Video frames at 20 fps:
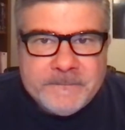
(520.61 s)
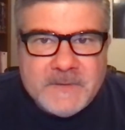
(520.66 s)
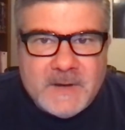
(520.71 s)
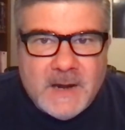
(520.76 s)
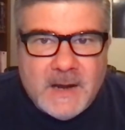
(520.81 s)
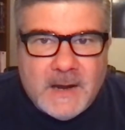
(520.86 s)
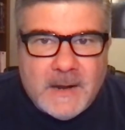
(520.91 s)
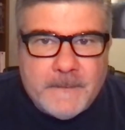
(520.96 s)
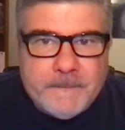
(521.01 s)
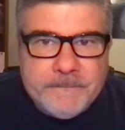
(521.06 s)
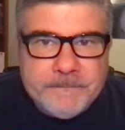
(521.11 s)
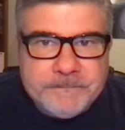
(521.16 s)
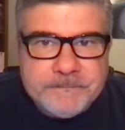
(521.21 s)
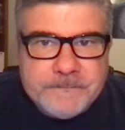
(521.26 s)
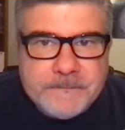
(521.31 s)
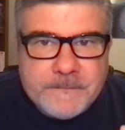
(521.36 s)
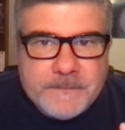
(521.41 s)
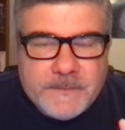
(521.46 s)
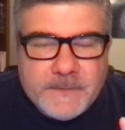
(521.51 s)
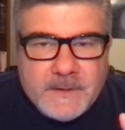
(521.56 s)
Um,
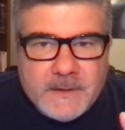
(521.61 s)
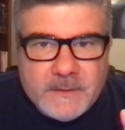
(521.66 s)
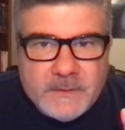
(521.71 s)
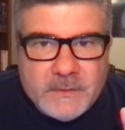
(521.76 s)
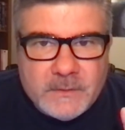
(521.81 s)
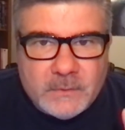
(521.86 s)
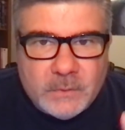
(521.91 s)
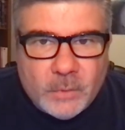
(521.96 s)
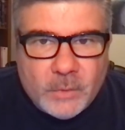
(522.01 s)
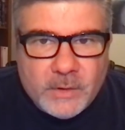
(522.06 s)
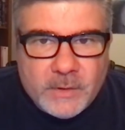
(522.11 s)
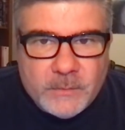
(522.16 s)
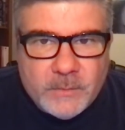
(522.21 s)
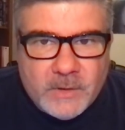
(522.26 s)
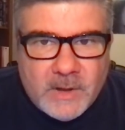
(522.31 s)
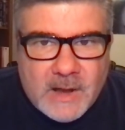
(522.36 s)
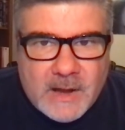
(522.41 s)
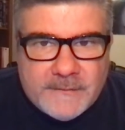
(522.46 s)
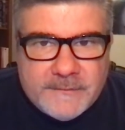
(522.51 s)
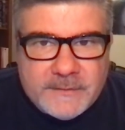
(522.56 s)
the Lord
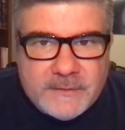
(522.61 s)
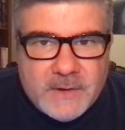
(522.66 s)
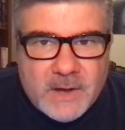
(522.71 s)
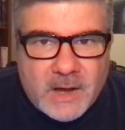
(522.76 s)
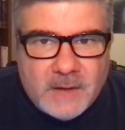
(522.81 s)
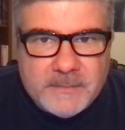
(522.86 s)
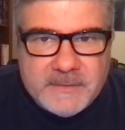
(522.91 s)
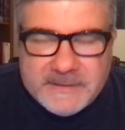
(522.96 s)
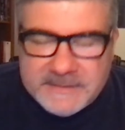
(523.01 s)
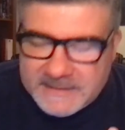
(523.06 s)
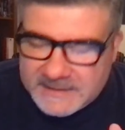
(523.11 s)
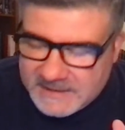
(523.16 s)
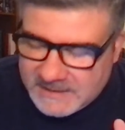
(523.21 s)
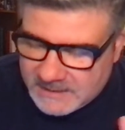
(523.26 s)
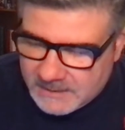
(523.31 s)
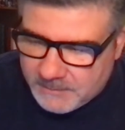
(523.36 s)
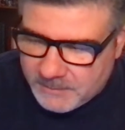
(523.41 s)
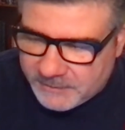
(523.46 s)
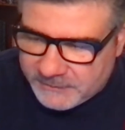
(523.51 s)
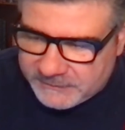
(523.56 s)
will often, I'll be
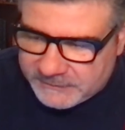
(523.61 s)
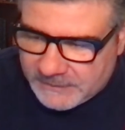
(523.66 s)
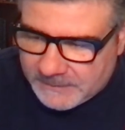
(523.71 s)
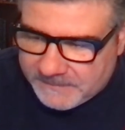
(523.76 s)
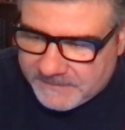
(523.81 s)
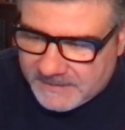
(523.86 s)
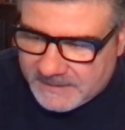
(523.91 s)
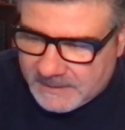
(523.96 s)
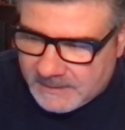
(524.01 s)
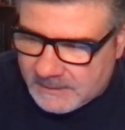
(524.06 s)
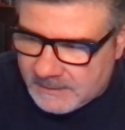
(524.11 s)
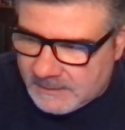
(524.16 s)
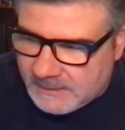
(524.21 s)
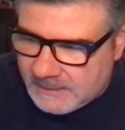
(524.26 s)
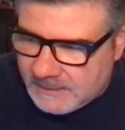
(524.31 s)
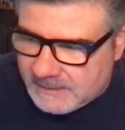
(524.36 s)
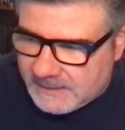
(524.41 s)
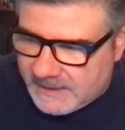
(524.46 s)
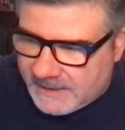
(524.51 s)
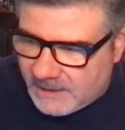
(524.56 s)
thinking about something,
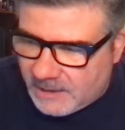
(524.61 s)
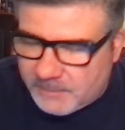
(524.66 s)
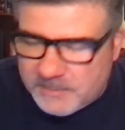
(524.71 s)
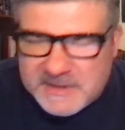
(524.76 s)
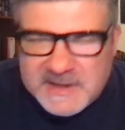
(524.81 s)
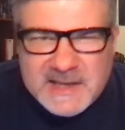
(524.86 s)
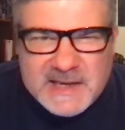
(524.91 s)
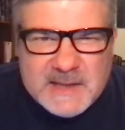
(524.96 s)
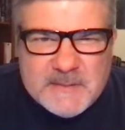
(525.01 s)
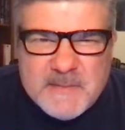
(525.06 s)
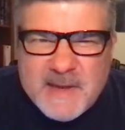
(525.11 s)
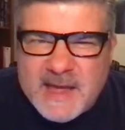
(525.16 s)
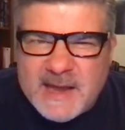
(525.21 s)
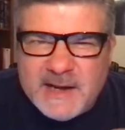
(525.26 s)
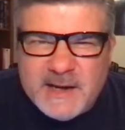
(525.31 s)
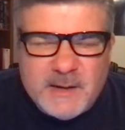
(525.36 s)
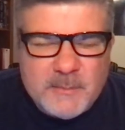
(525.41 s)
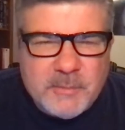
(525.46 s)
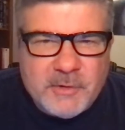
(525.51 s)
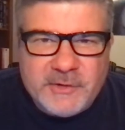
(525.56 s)
and I'll be getting mad
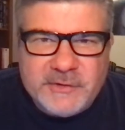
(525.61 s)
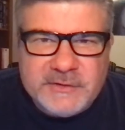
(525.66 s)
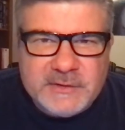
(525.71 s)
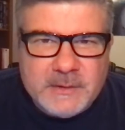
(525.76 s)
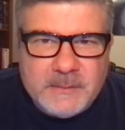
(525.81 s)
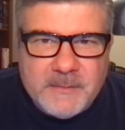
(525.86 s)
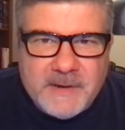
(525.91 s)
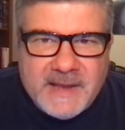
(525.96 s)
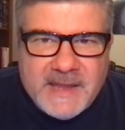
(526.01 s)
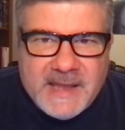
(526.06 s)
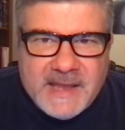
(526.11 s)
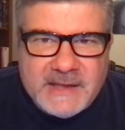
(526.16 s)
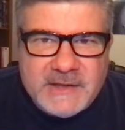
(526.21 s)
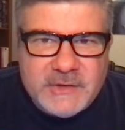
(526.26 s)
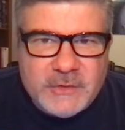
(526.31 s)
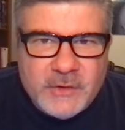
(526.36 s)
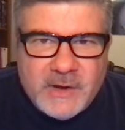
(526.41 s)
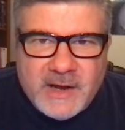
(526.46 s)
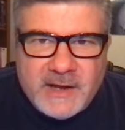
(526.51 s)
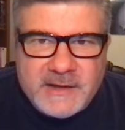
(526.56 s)
at a person in my head.
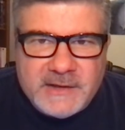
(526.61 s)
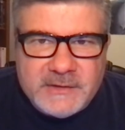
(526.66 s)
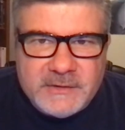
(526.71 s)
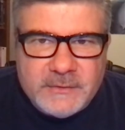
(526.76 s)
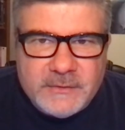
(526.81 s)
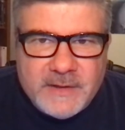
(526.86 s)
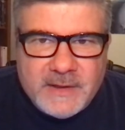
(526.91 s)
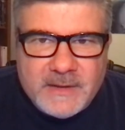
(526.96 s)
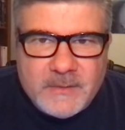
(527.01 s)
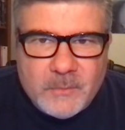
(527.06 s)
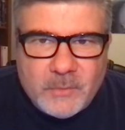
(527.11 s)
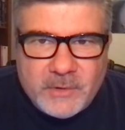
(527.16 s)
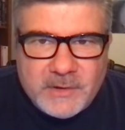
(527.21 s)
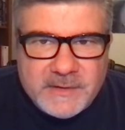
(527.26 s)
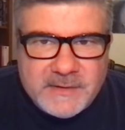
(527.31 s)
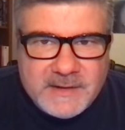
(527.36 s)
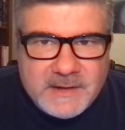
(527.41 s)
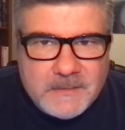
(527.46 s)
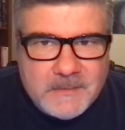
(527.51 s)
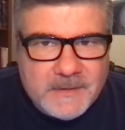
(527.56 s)
You know how you do that. The more you
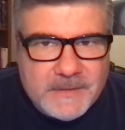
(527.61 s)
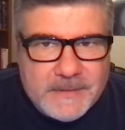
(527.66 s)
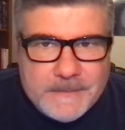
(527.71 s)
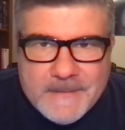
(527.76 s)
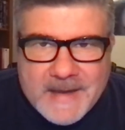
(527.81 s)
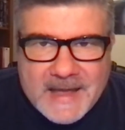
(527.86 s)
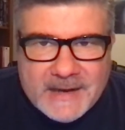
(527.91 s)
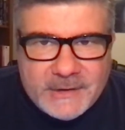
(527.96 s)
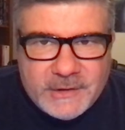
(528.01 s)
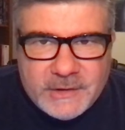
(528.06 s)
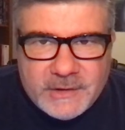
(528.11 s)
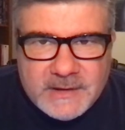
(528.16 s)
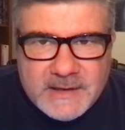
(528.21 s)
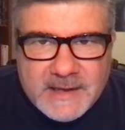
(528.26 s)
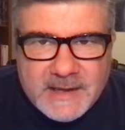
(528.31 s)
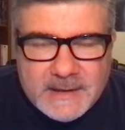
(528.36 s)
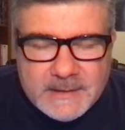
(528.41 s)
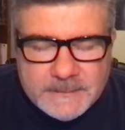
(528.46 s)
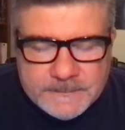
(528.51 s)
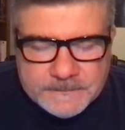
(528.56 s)
think about the matter you
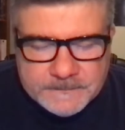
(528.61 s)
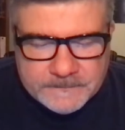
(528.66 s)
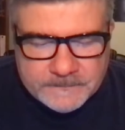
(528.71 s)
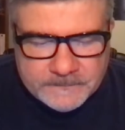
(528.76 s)
get.